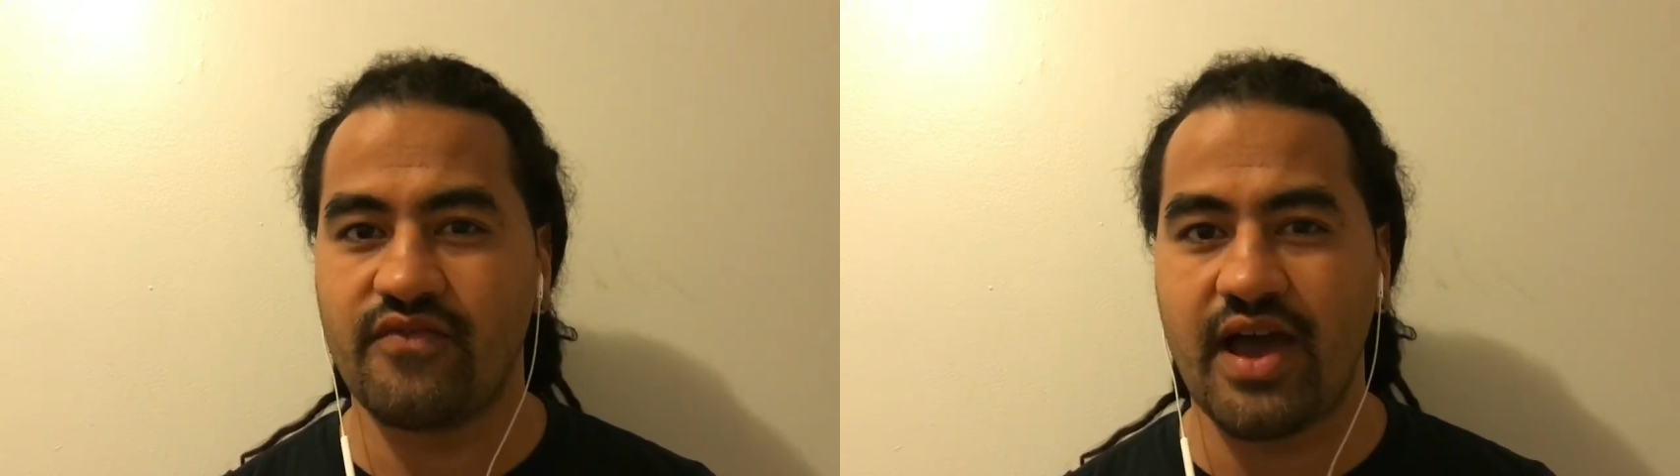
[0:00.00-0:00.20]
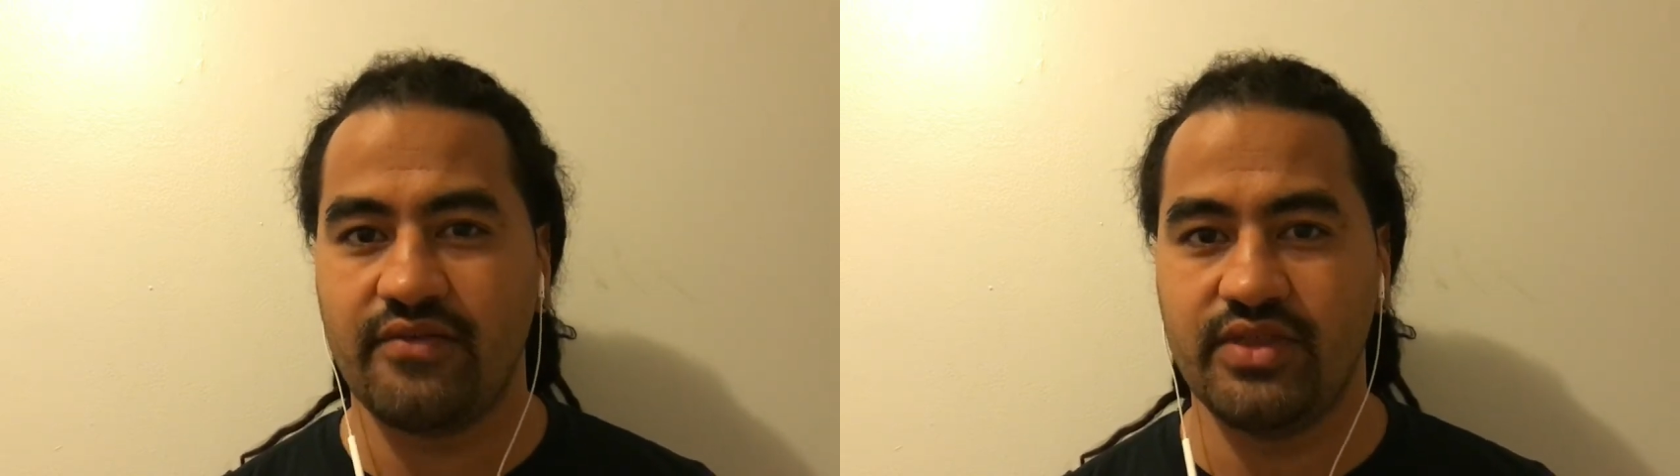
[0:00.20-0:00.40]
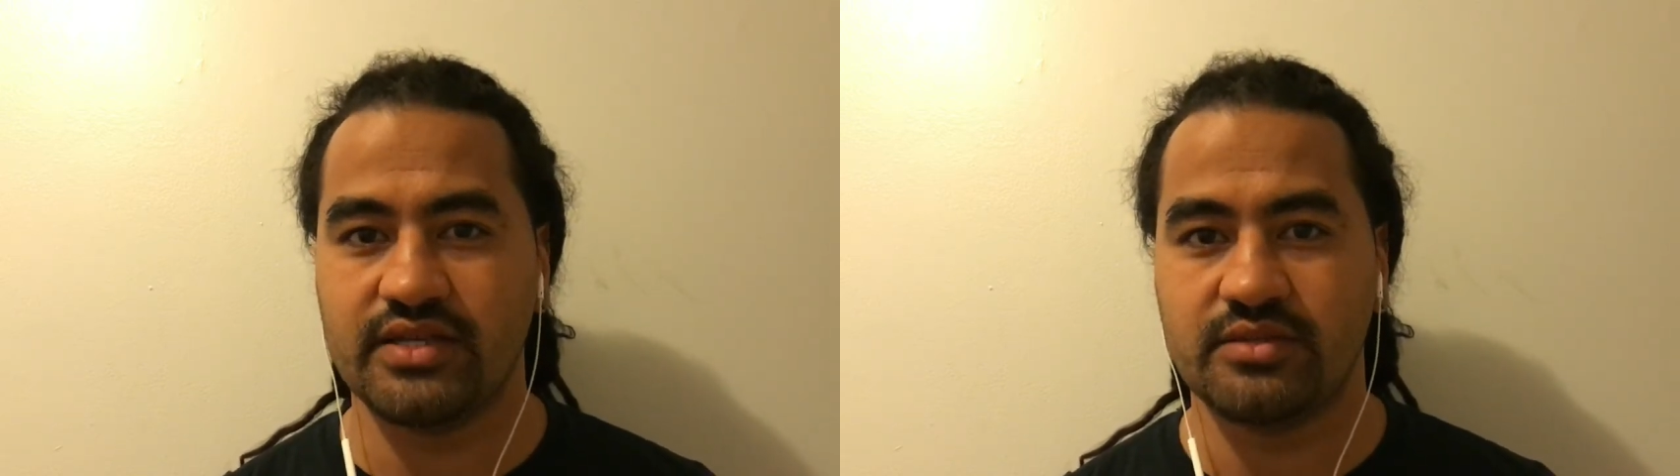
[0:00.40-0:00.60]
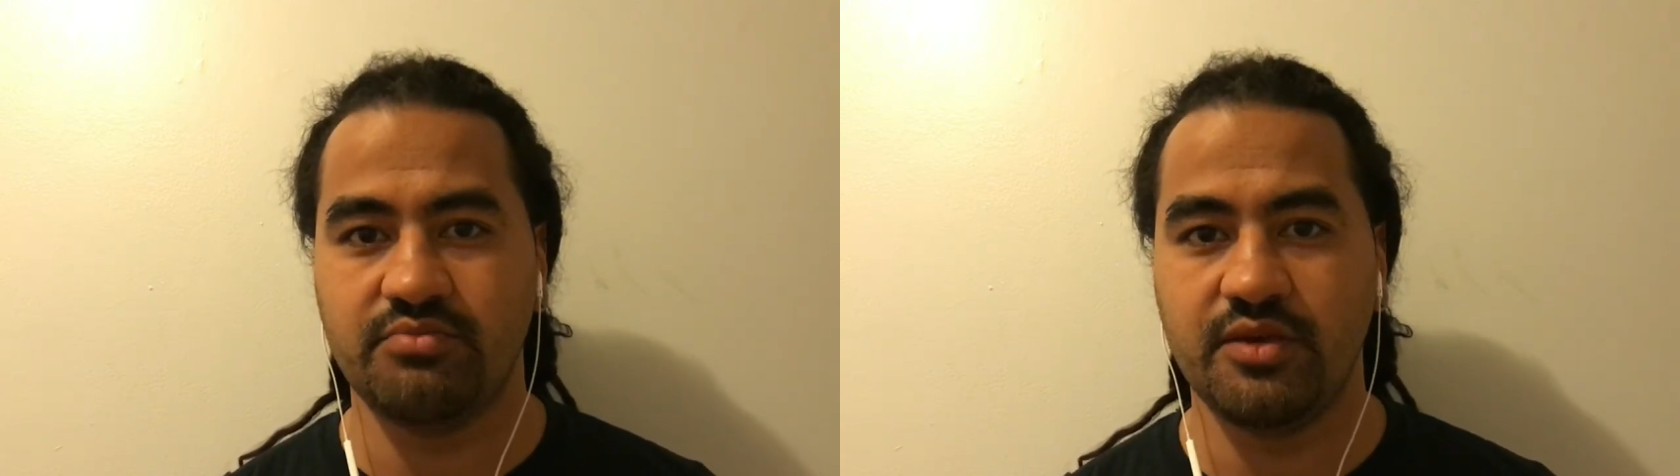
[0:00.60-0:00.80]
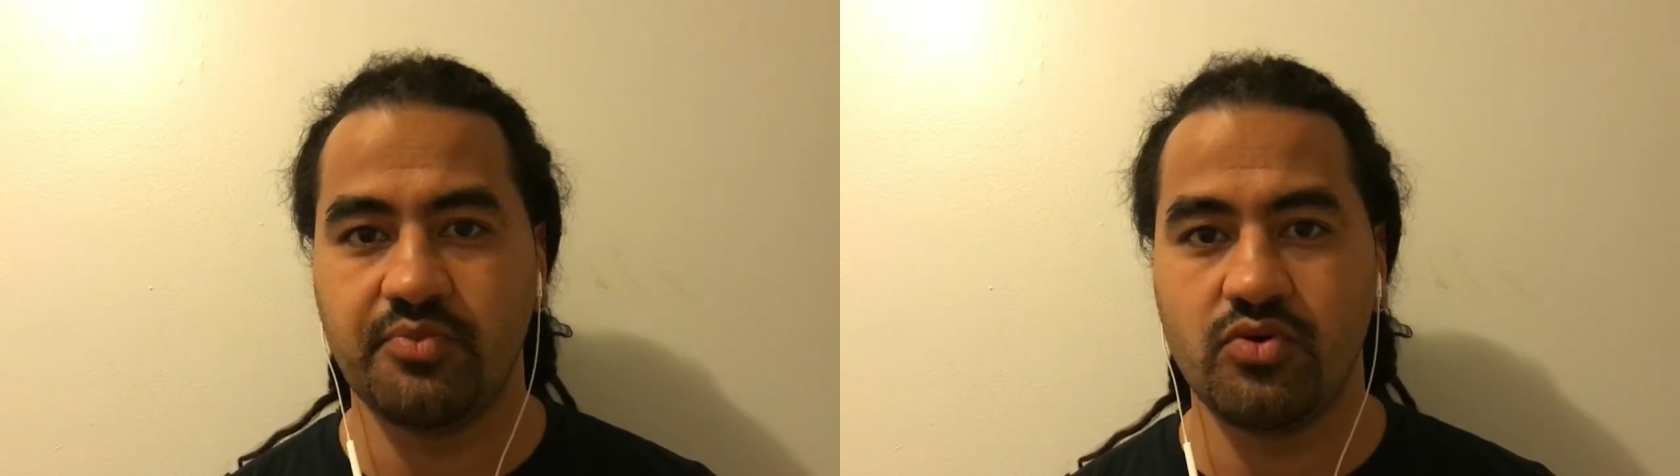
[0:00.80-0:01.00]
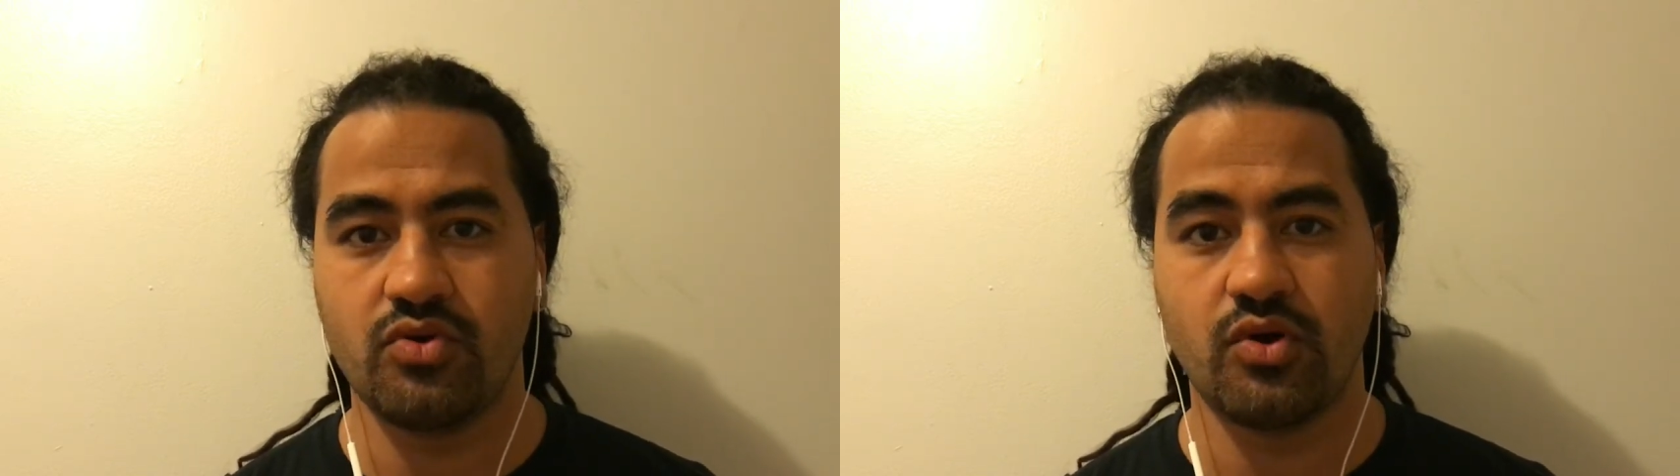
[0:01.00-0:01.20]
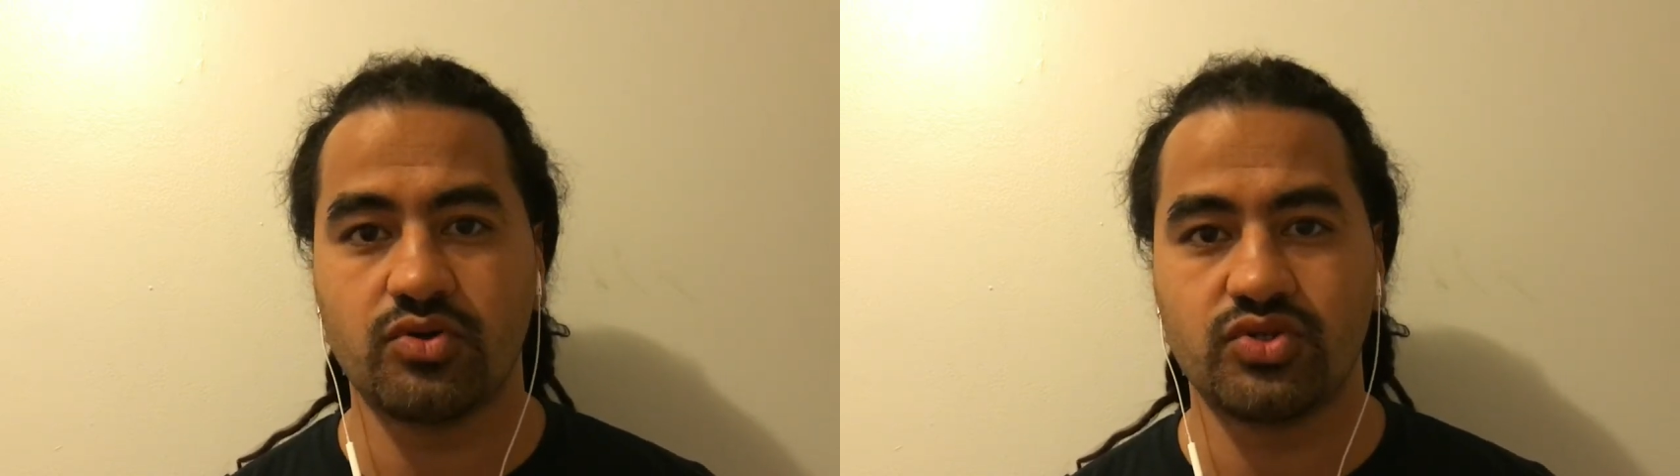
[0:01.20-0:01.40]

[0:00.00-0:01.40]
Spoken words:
5 dozen people who go